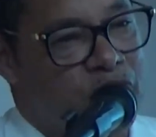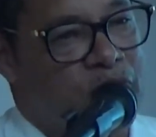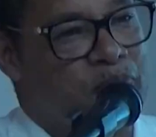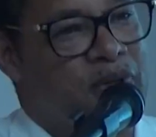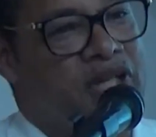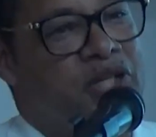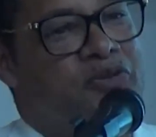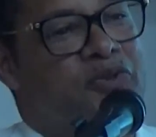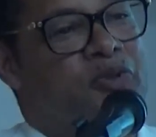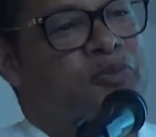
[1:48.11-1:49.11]
to be made
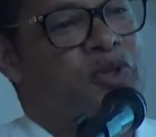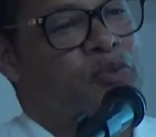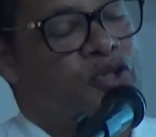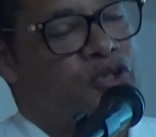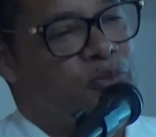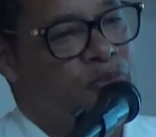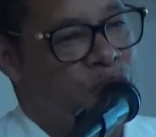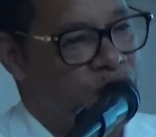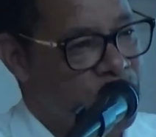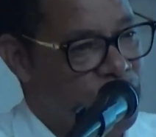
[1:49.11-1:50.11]
from publishing
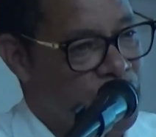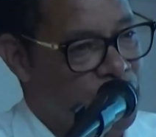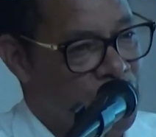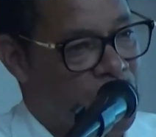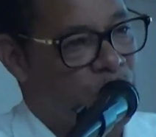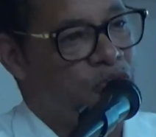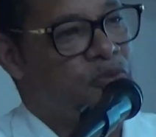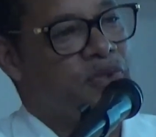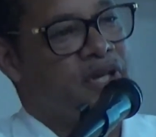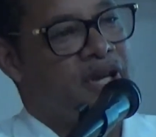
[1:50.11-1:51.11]
books. If you don't agree
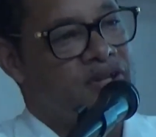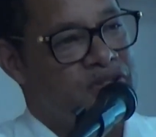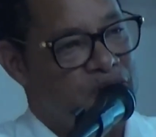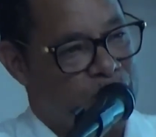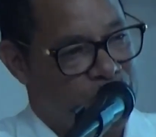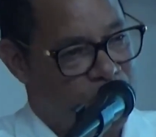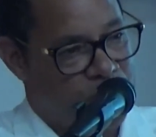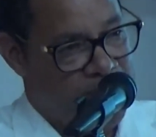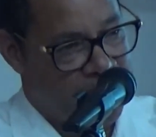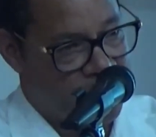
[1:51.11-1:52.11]
with me, ask the
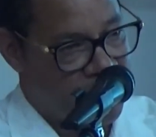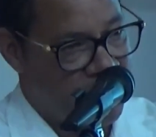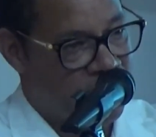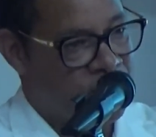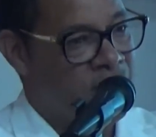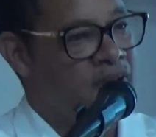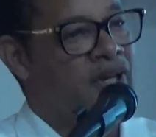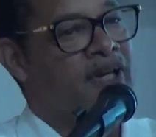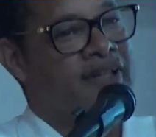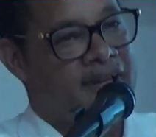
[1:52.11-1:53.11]
Honorable Alfred Lee
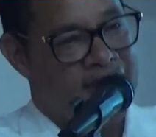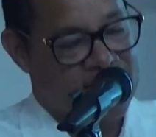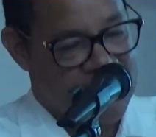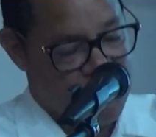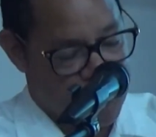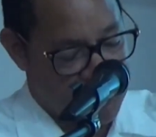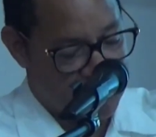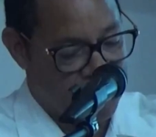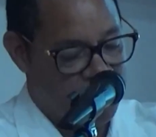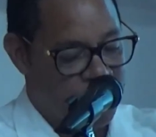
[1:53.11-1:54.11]
and ask his
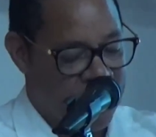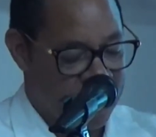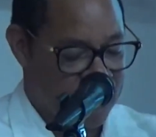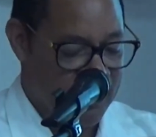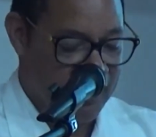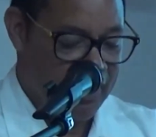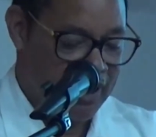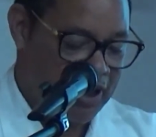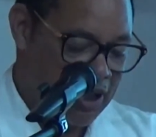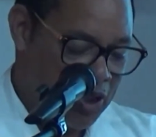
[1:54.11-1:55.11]
wonderful wife,
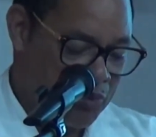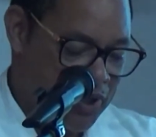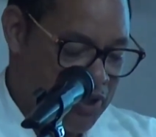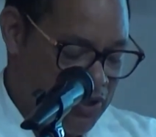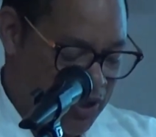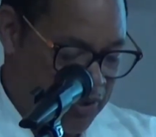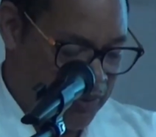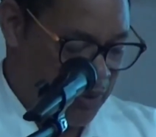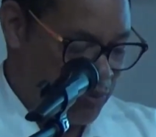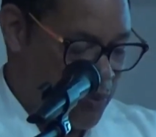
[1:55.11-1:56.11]
Mrs. Lee.
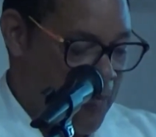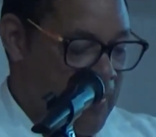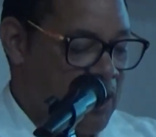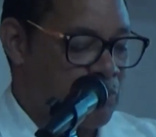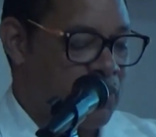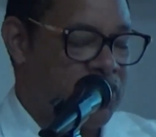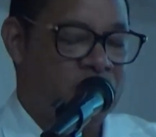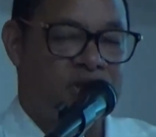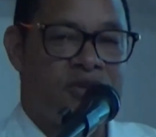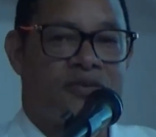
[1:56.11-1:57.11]
But
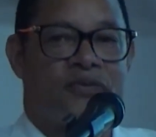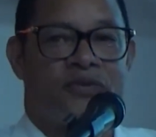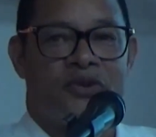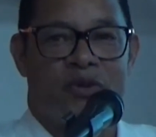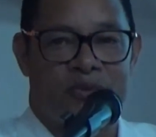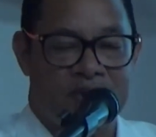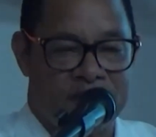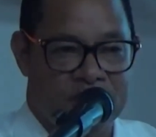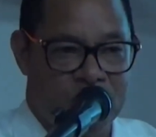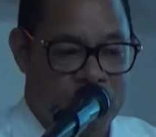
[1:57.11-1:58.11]
if the
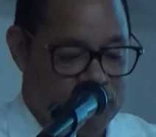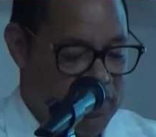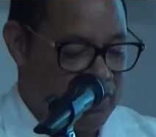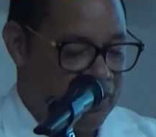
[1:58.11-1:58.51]
profit you speak